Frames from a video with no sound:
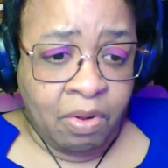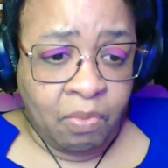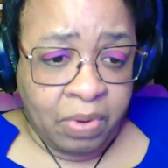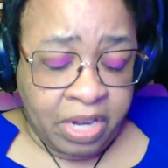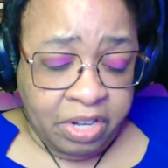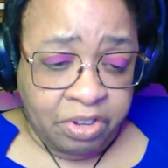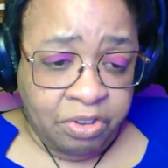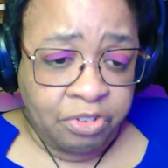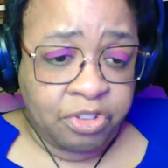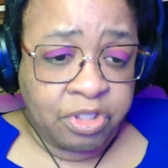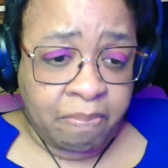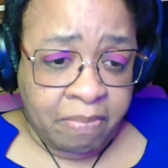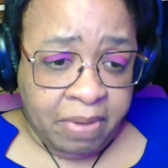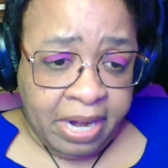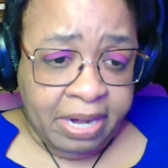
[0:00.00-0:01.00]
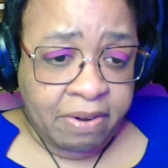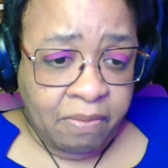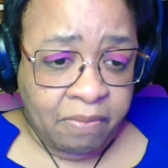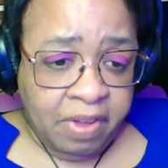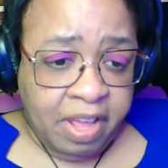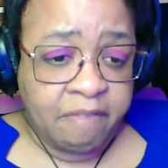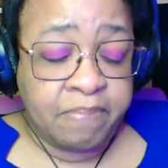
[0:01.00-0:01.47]
We could use the
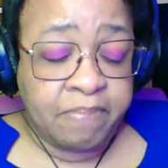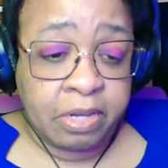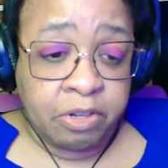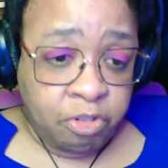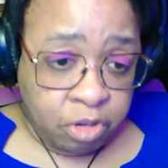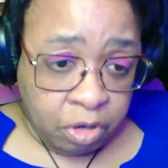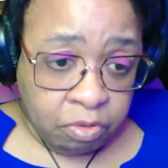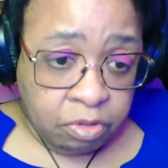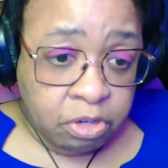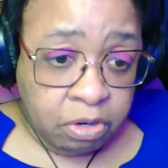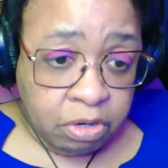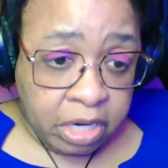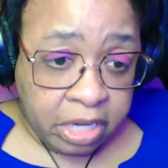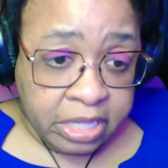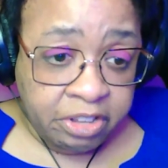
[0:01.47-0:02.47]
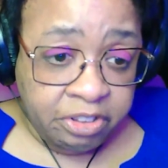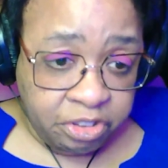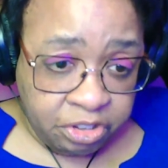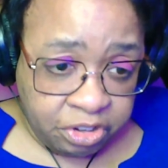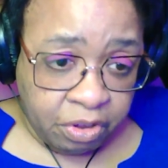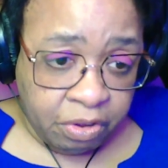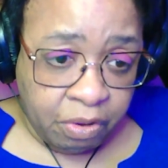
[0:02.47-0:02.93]
microwave, but don't turn on the
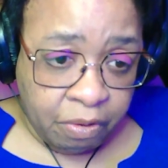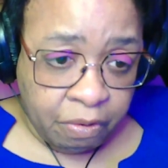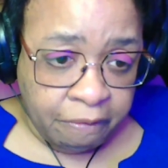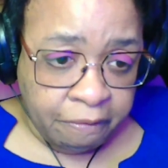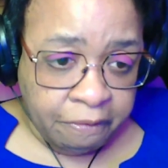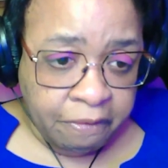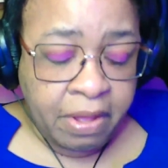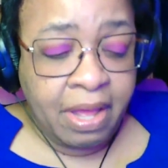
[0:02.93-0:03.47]
stove.